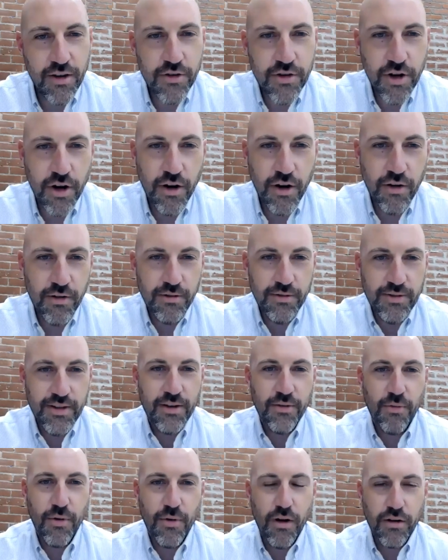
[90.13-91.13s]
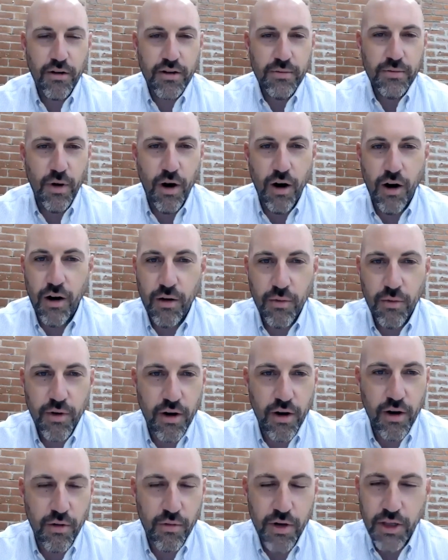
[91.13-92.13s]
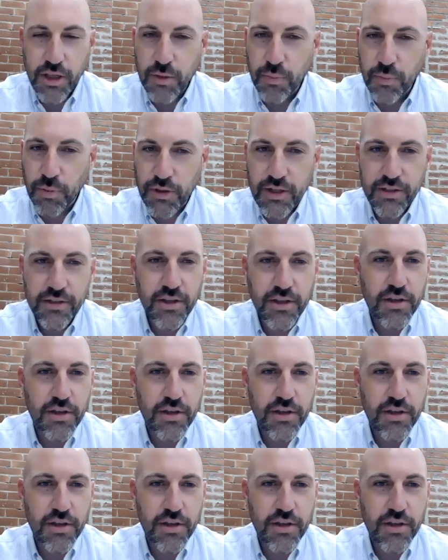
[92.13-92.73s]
Joe, and welcome all. We are really pleased